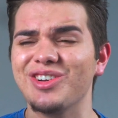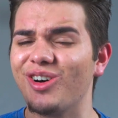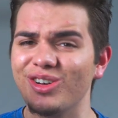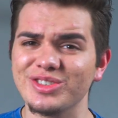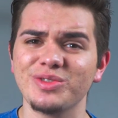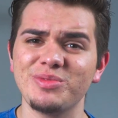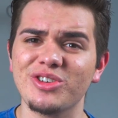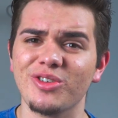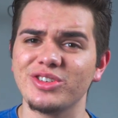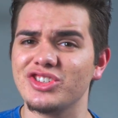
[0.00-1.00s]
also be
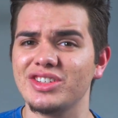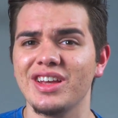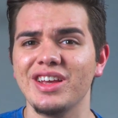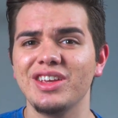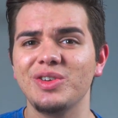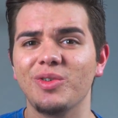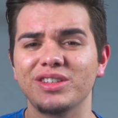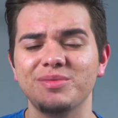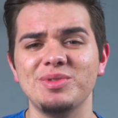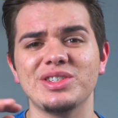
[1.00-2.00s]
crunchy, you
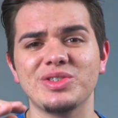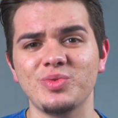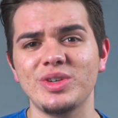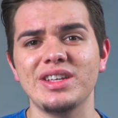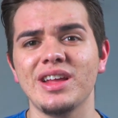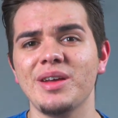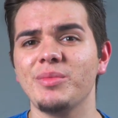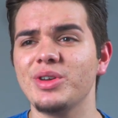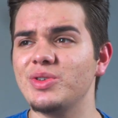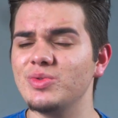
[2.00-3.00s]
want it to be sweet,
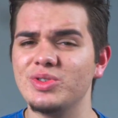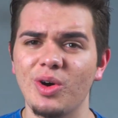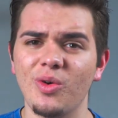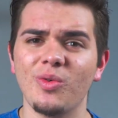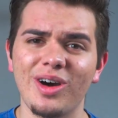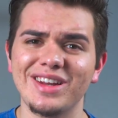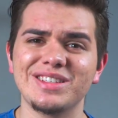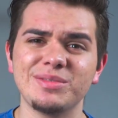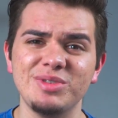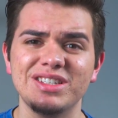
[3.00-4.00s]
but you don't want it
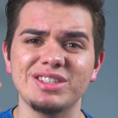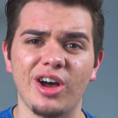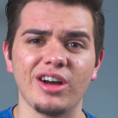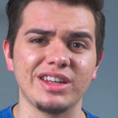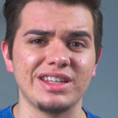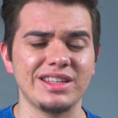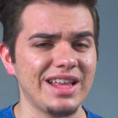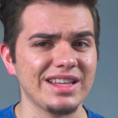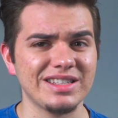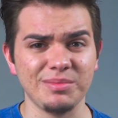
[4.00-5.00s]
to be soggy.
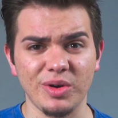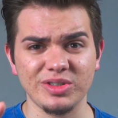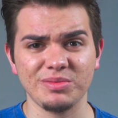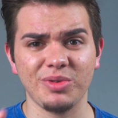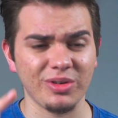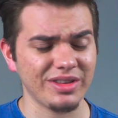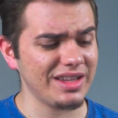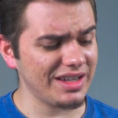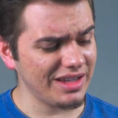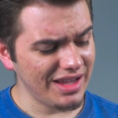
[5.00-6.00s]
That's the most important
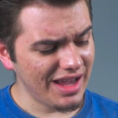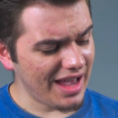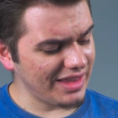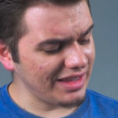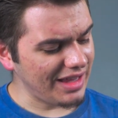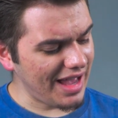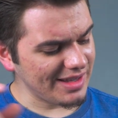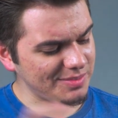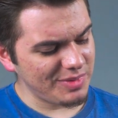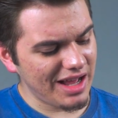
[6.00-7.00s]
thing. And then
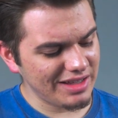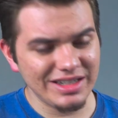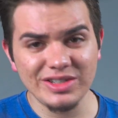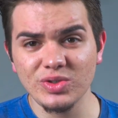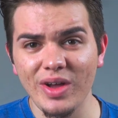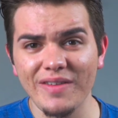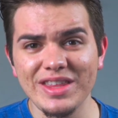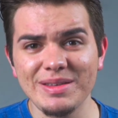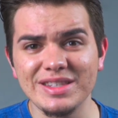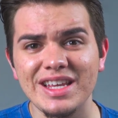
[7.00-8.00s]
last but not least, you have
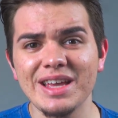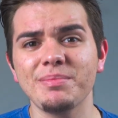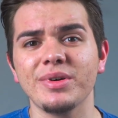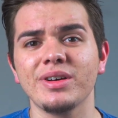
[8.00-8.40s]
the tip